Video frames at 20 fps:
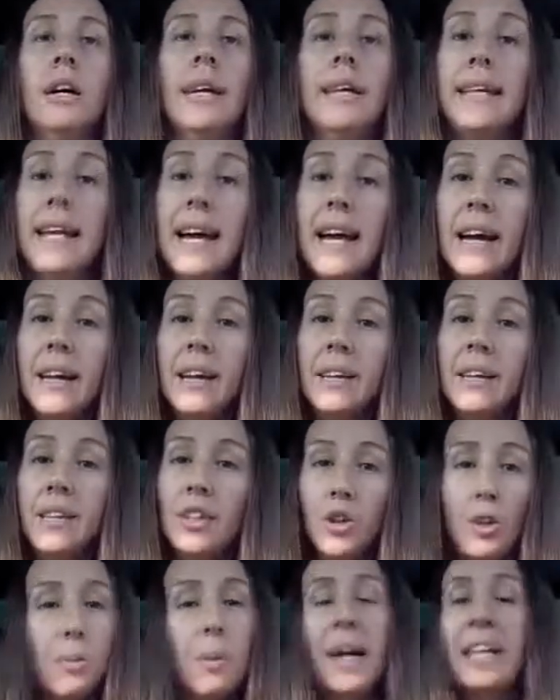yeah,
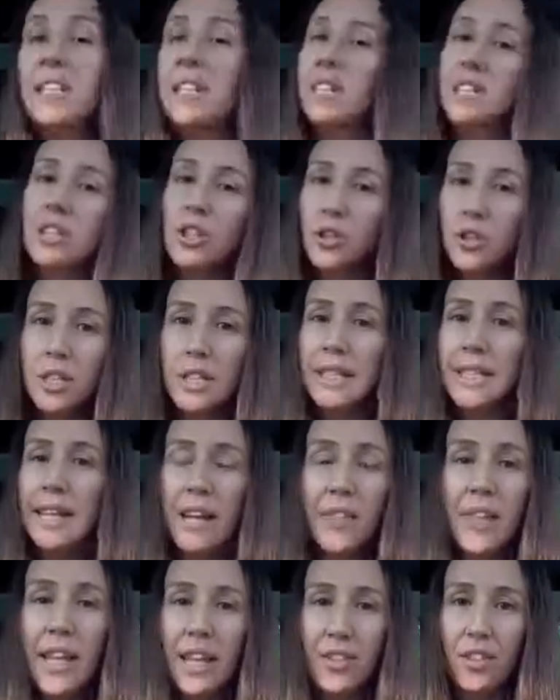your mind doesn't
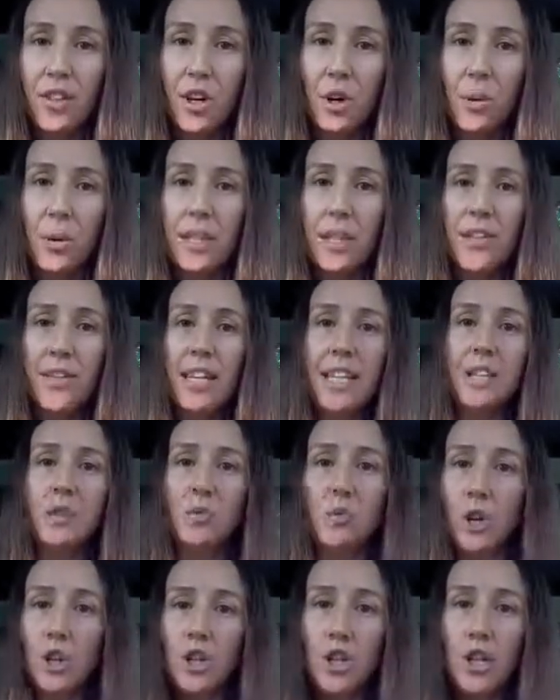understand that though, and it thinks
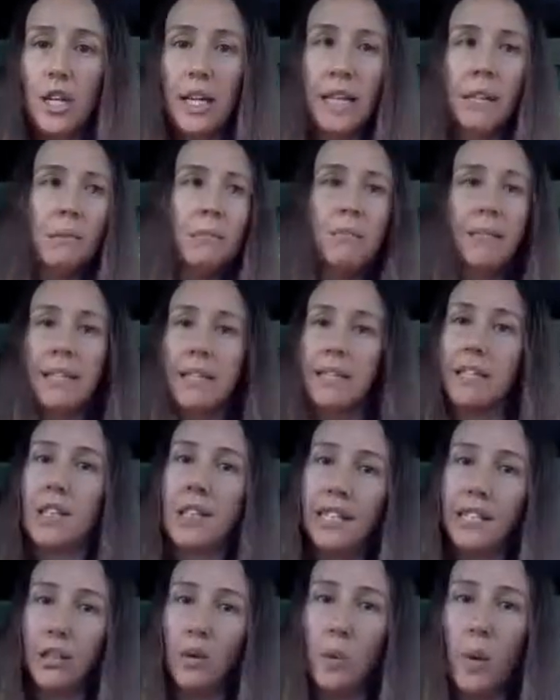rushing
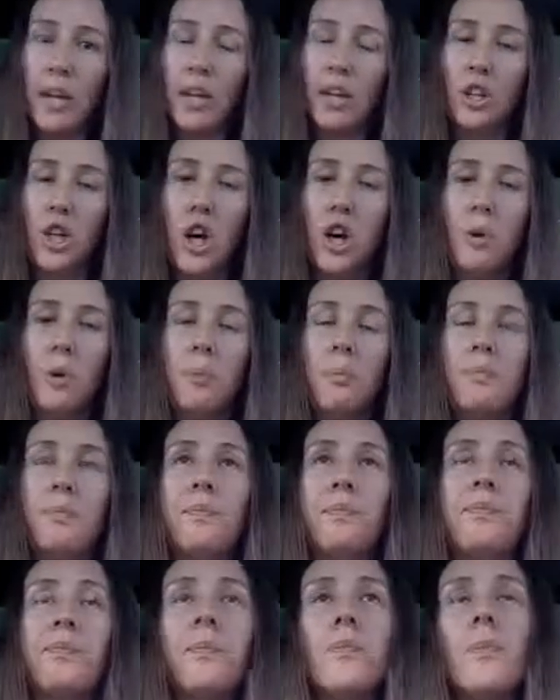is the way to go.
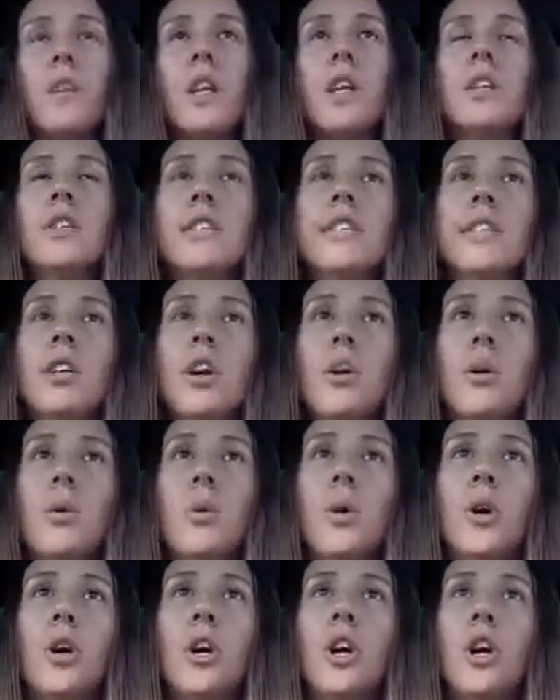
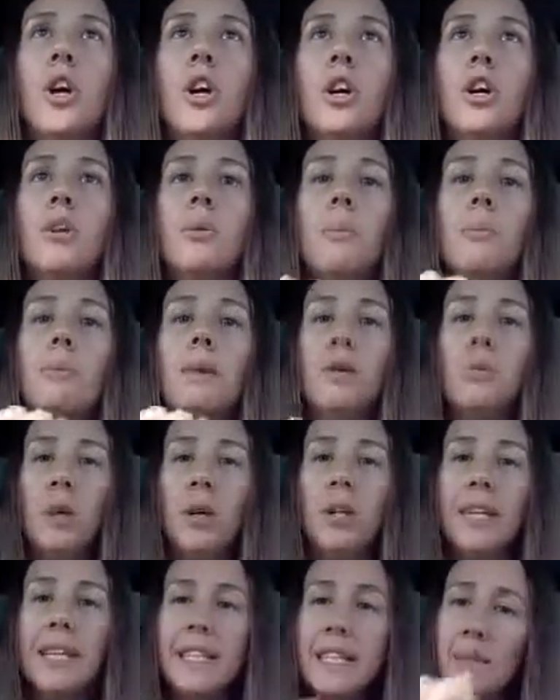So be
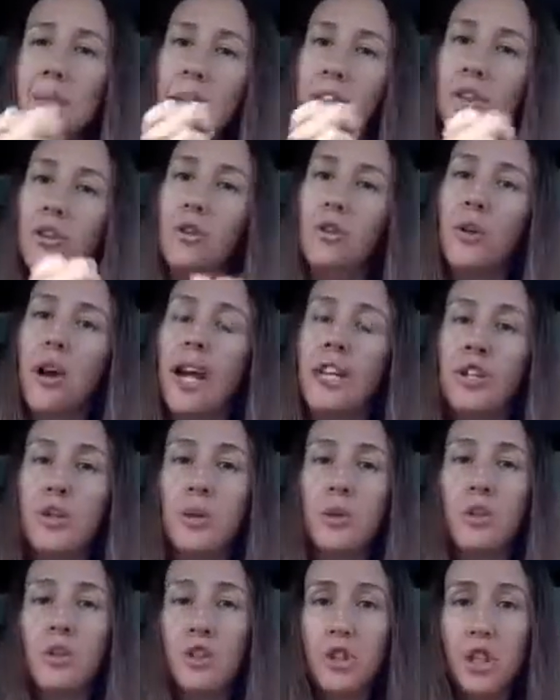willing to make the
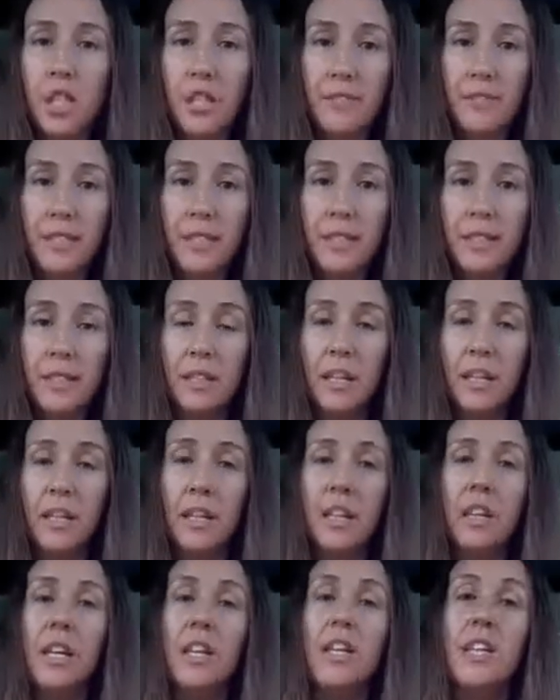gradual shifts.
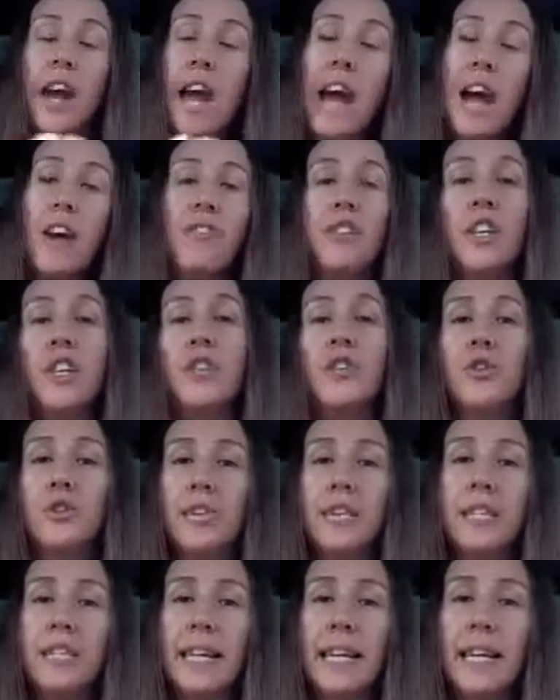You have to
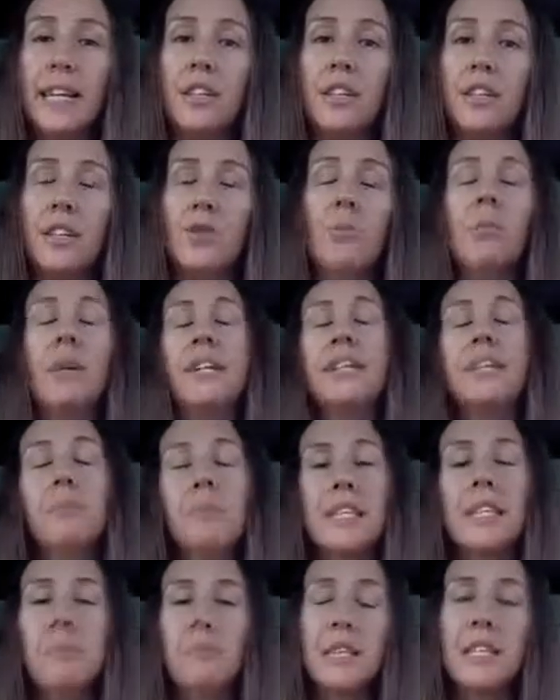understand, you must
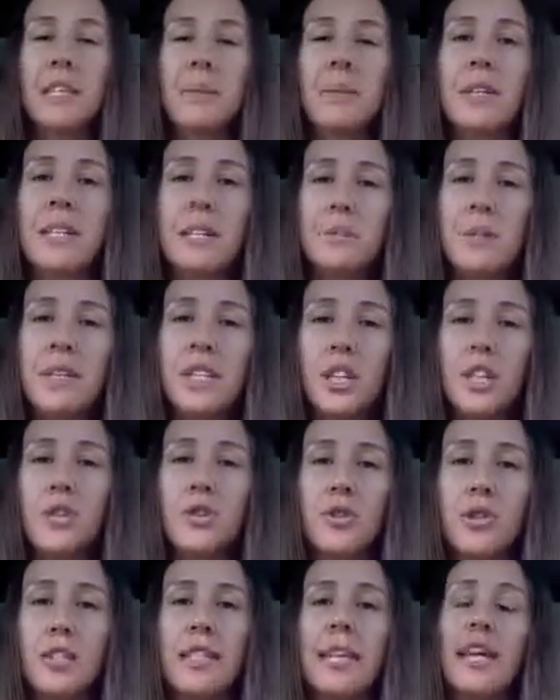
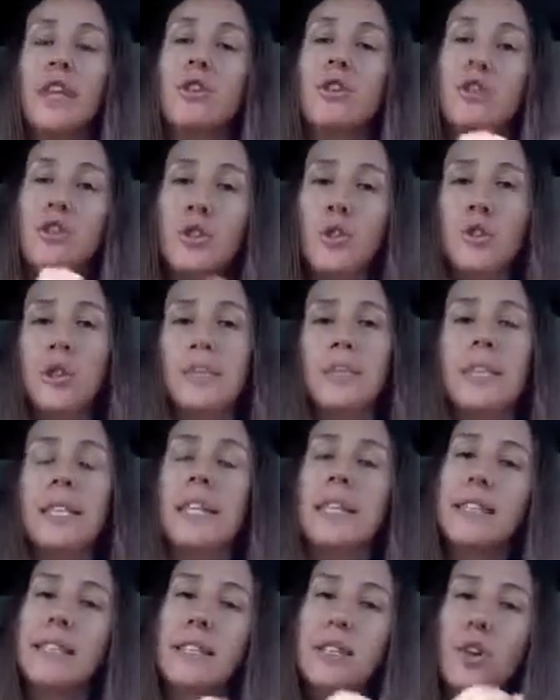understand your
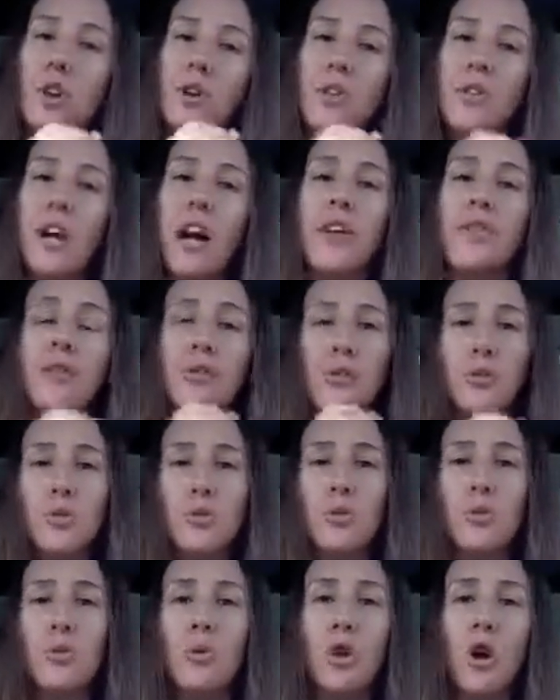circumstances are not the
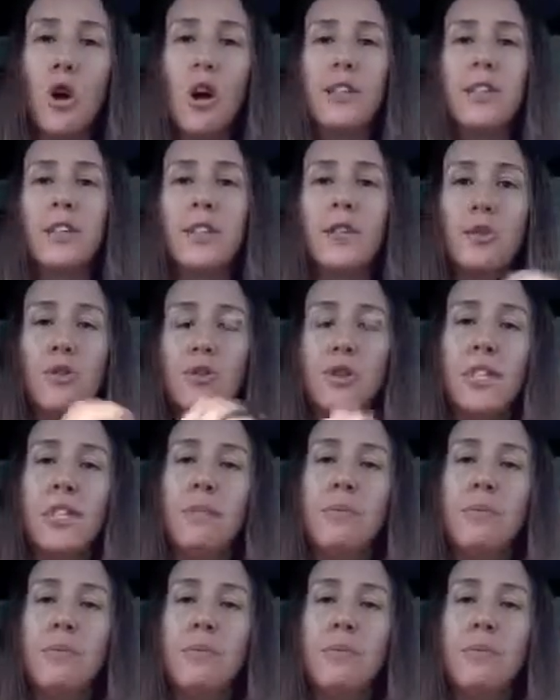true cause of your